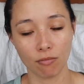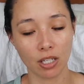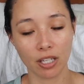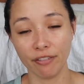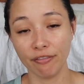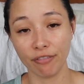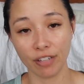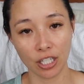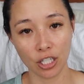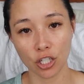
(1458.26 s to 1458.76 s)

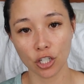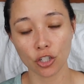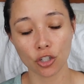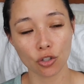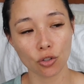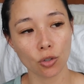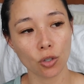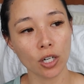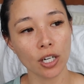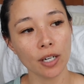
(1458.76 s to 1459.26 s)
convenience
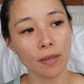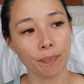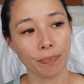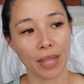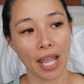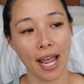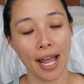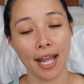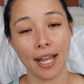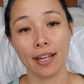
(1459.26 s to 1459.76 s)
store,
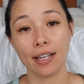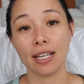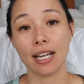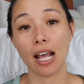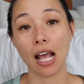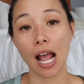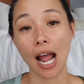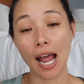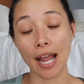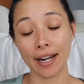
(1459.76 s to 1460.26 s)
and
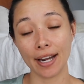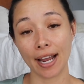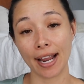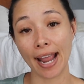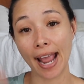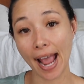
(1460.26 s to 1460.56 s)
I